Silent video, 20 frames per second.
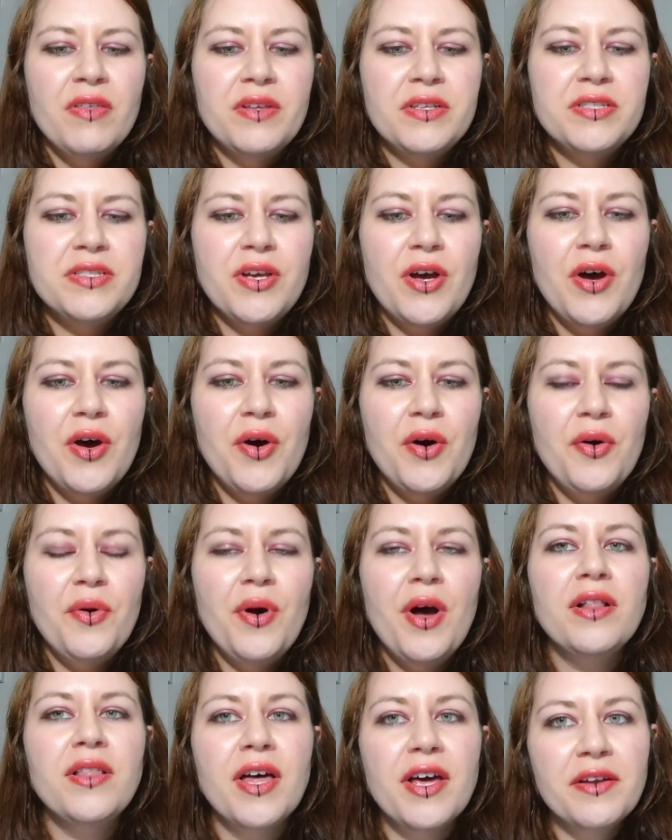
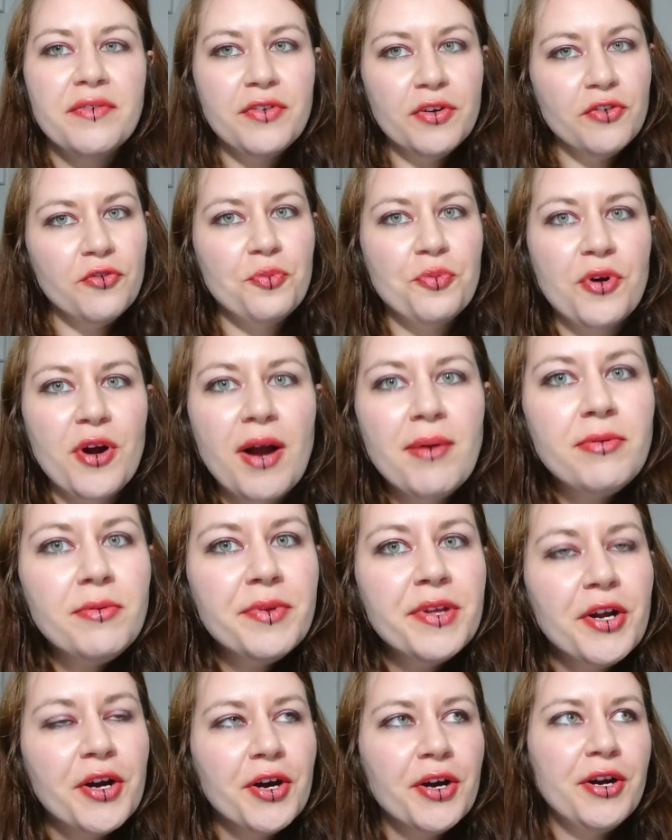So a lot of you have
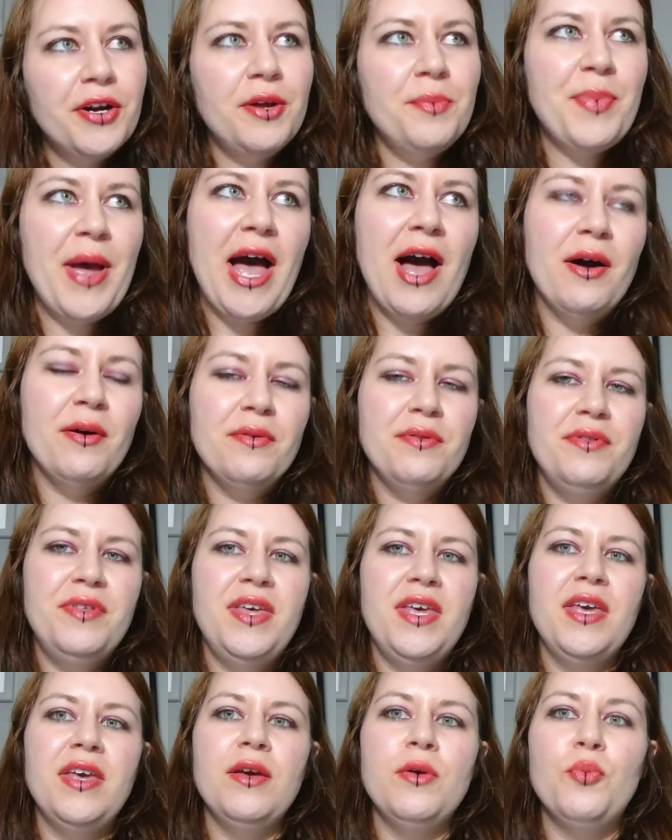probably heard about
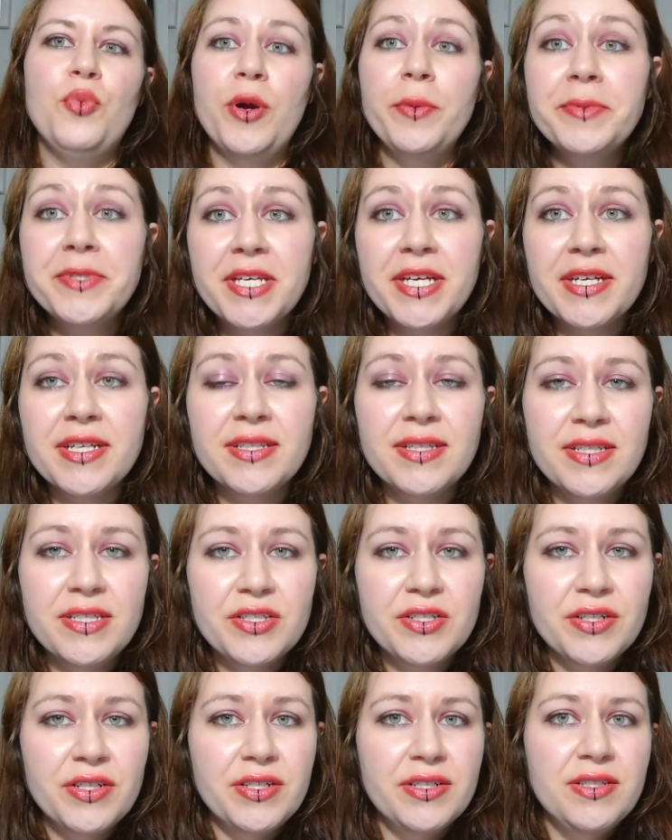the whiptail
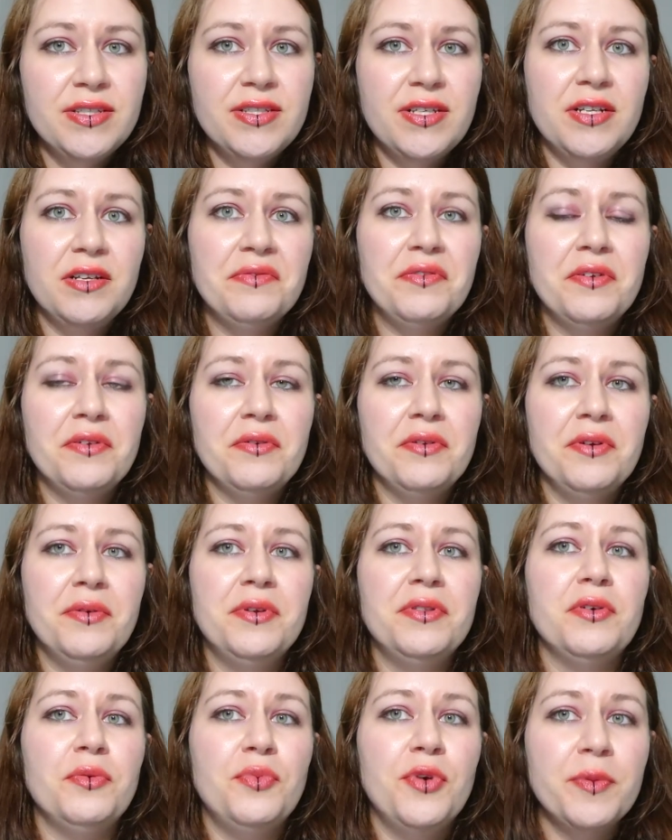lizards, and if you don't know
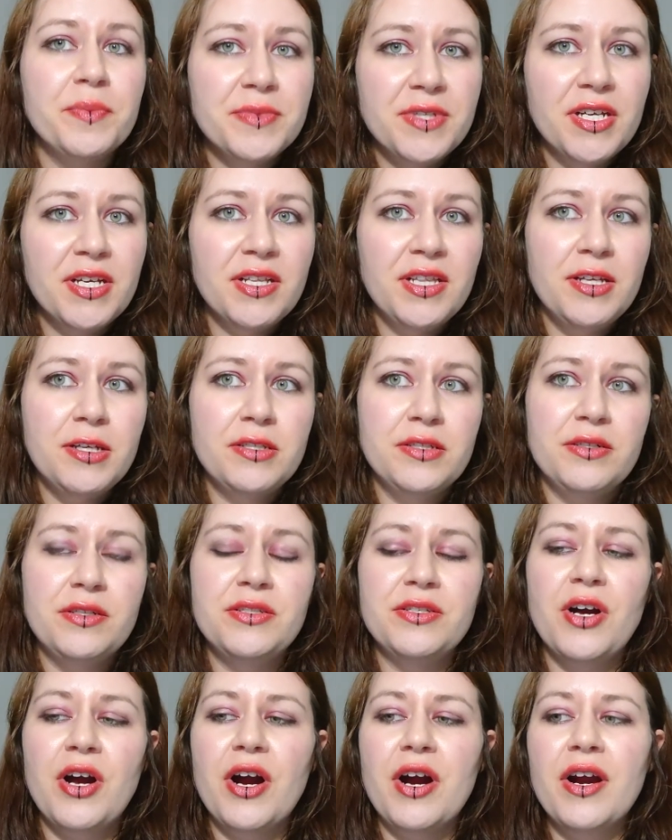what the whiptail
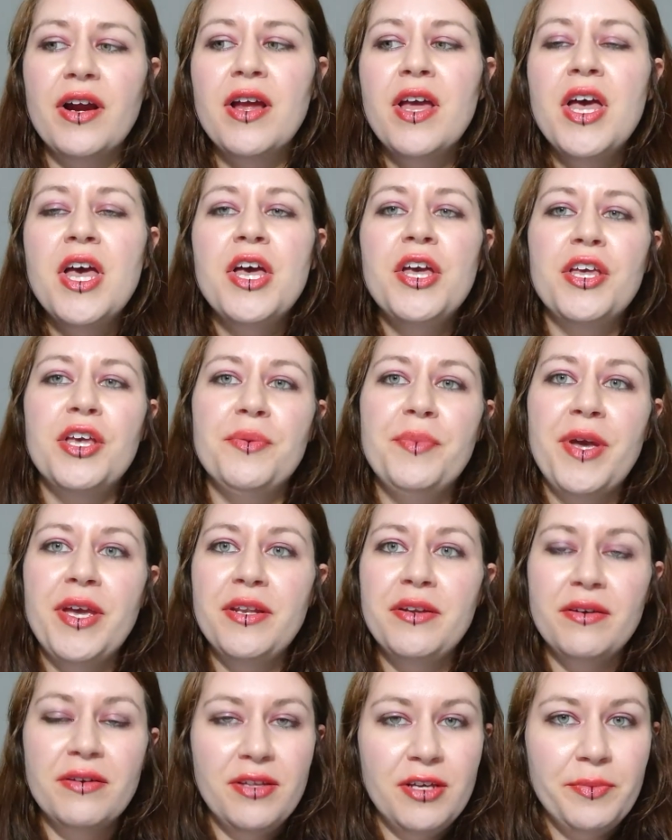lizards are, you
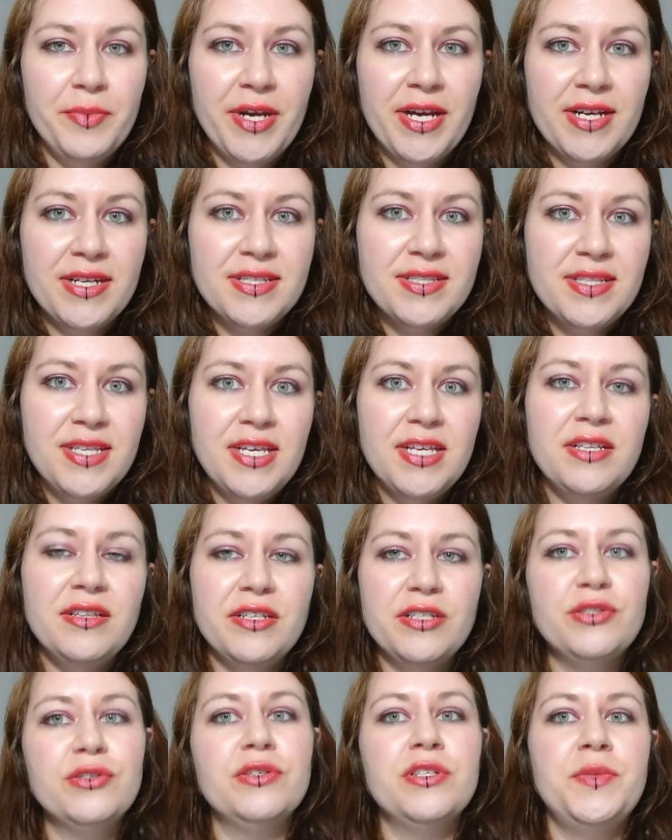may know them as the
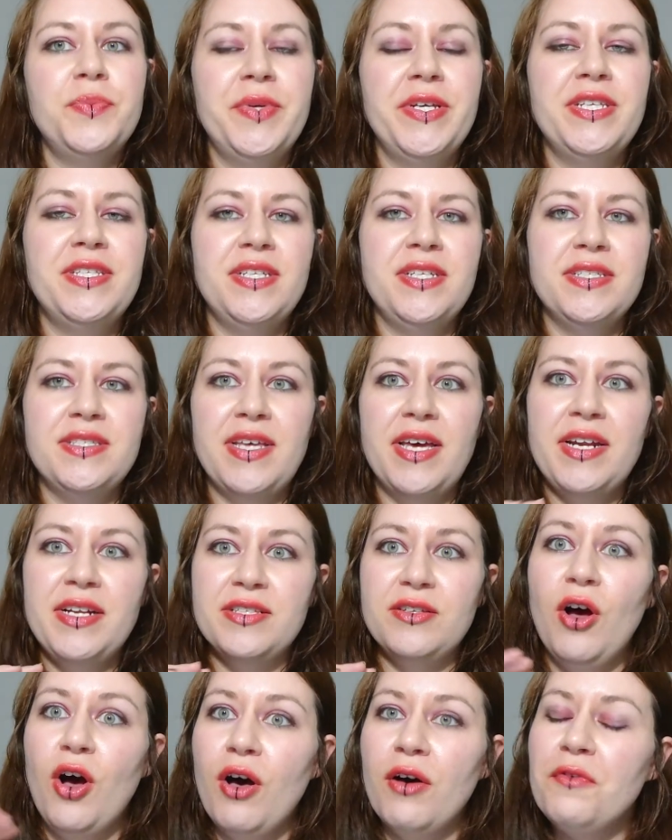lizard species that
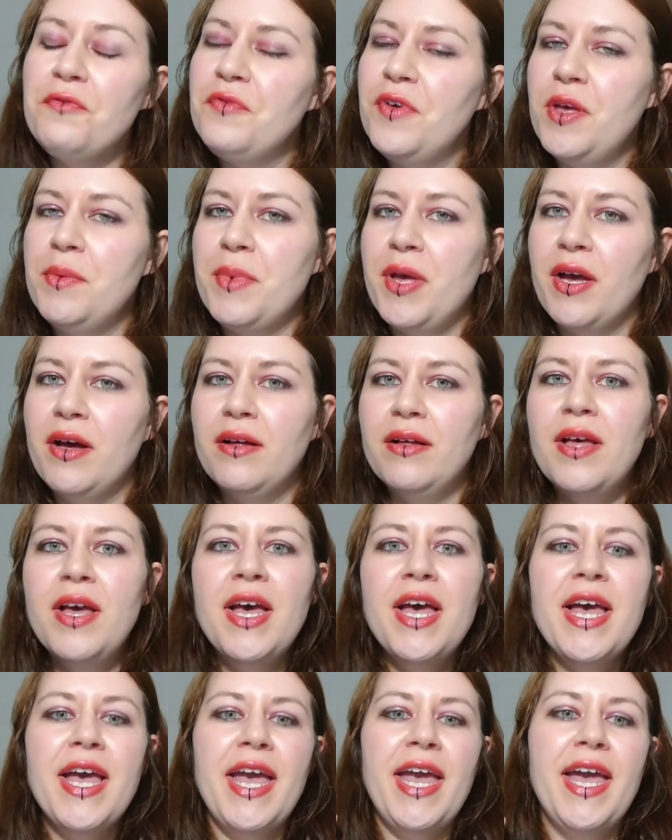is all female,
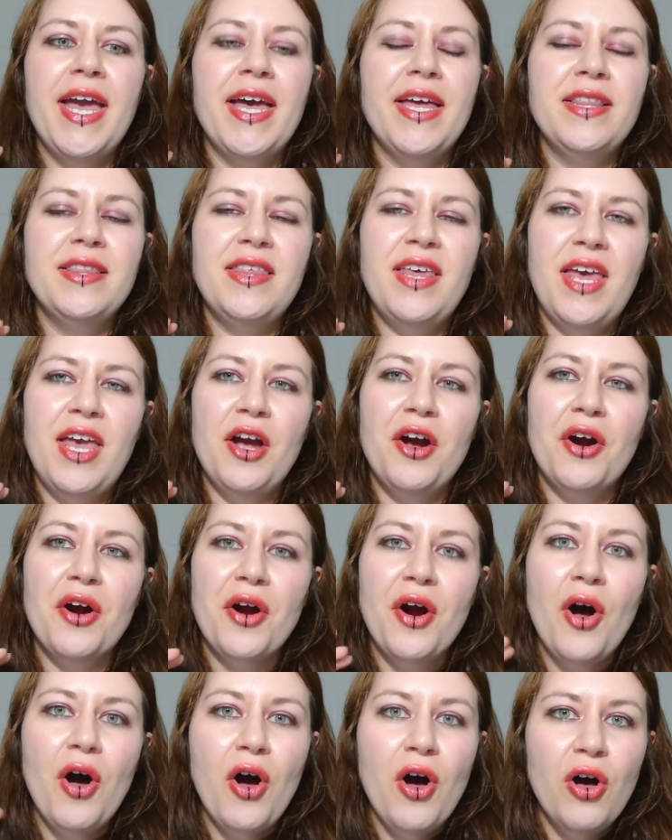and they
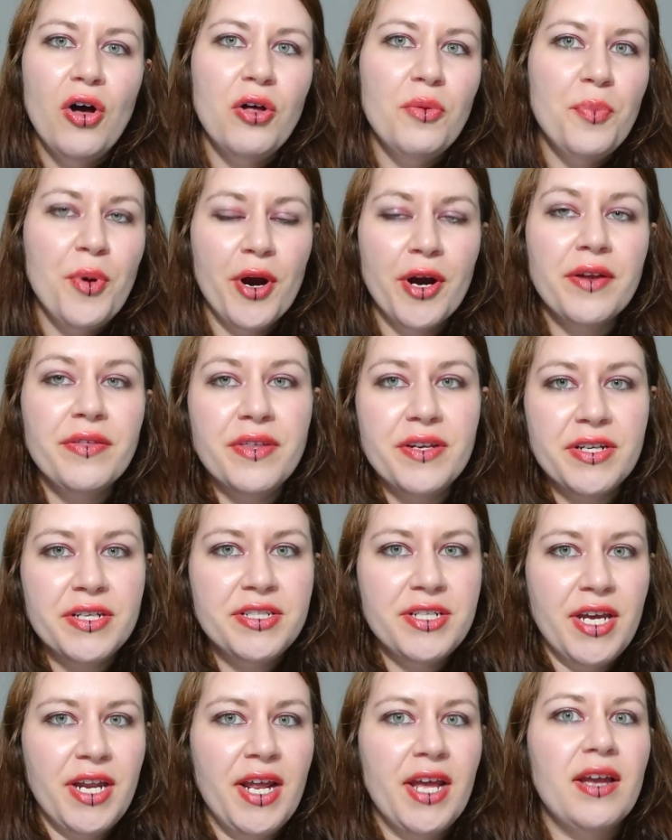are all
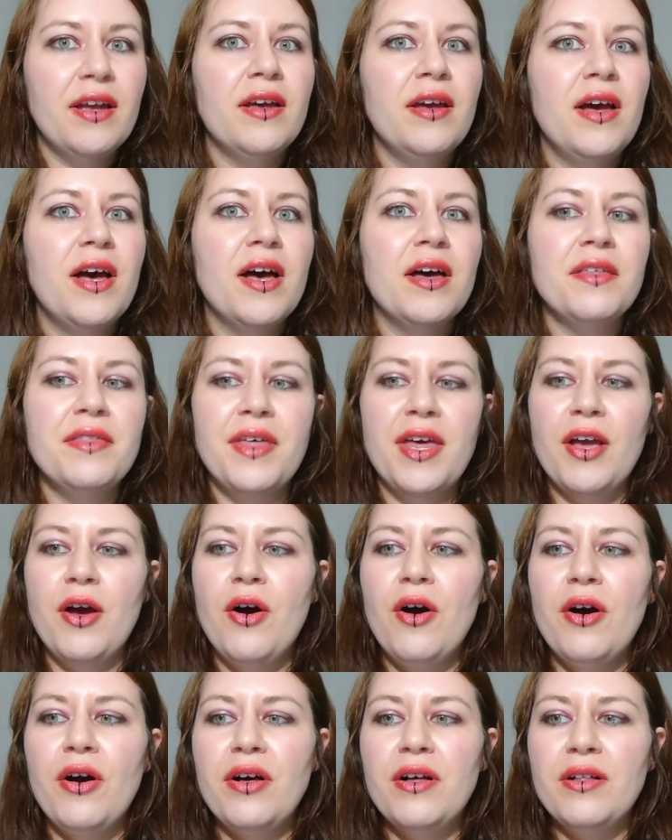parthenogenic. They
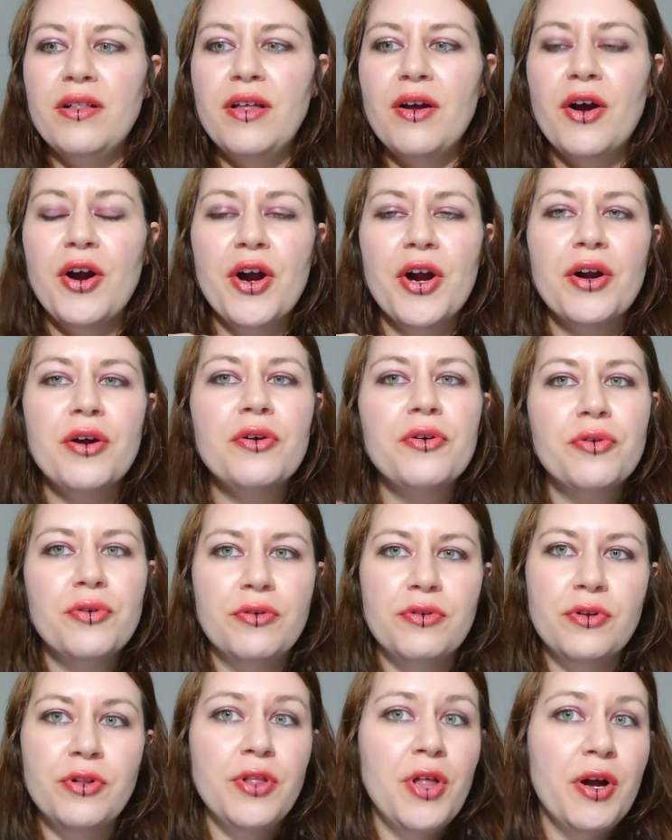all are
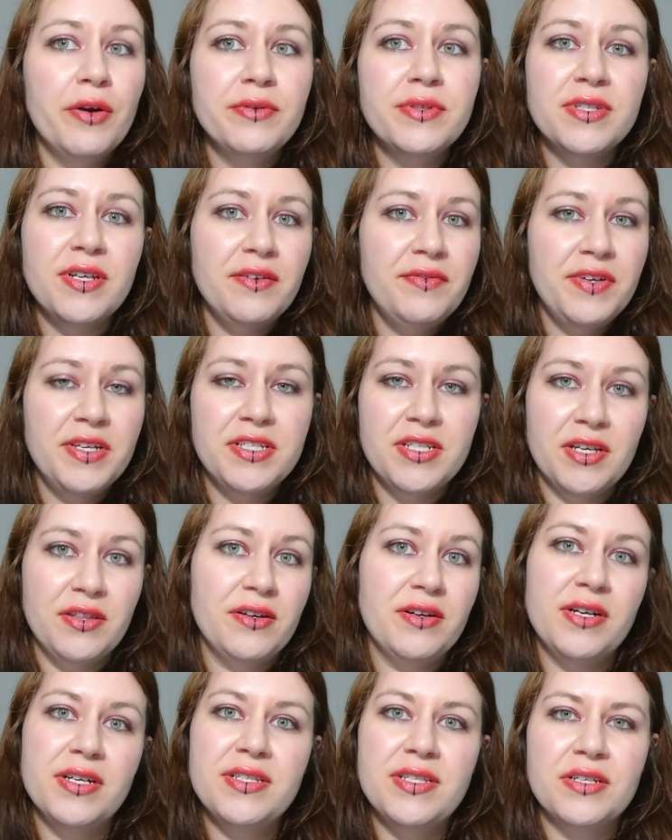clones of each
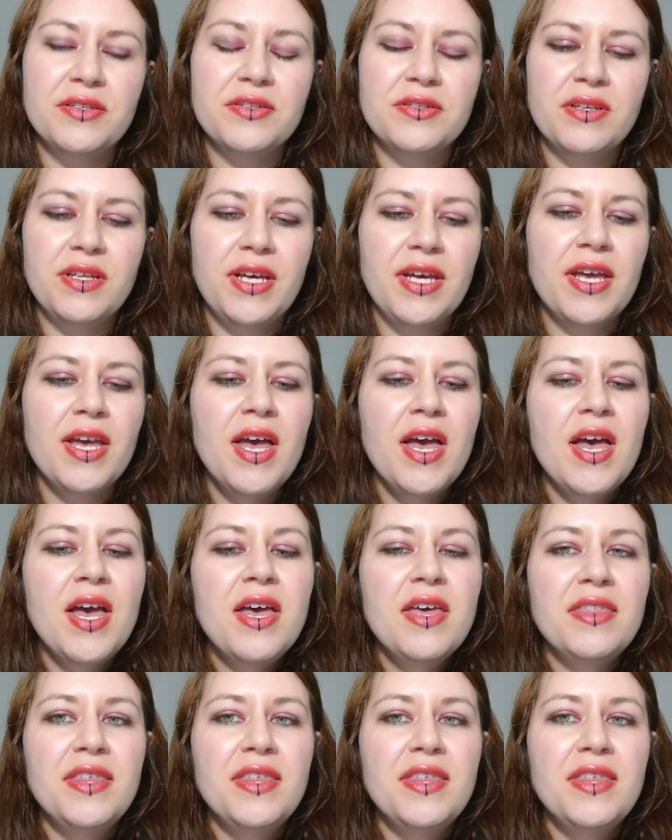other, essentially.